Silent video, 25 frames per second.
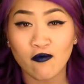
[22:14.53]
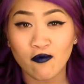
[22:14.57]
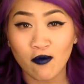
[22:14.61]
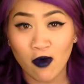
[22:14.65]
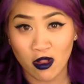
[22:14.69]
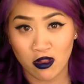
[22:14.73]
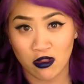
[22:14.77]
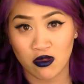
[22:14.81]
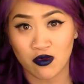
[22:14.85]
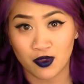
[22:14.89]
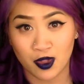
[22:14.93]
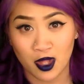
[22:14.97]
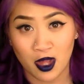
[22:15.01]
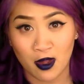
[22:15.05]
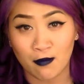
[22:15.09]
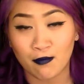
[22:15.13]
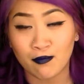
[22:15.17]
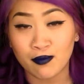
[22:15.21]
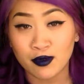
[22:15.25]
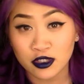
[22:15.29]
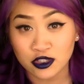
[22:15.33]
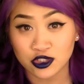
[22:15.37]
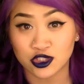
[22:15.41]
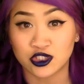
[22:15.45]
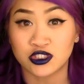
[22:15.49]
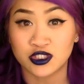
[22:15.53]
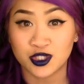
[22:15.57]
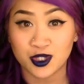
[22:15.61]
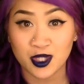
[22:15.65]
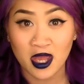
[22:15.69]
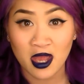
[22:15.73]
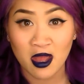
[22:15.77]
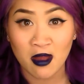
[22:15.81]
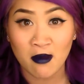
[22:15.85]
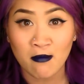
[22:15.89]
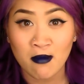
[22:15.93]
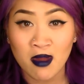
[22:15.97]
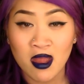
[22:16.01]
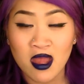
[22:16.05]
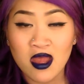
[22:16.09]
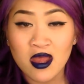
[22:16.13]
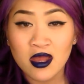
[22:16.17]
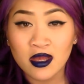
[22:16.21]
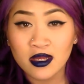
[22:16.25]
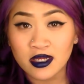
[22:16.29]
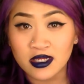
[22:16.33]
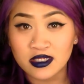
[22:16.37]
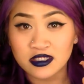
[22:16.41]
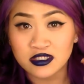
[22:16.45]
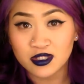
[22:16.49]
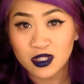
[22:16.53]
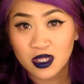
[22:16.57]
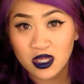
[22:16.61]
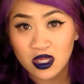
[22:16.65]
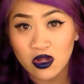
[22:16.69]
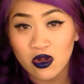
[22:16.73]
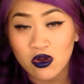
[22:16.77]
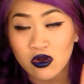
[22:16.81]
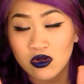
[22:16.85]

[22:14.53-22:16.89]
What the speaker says: follow them, purchase them because they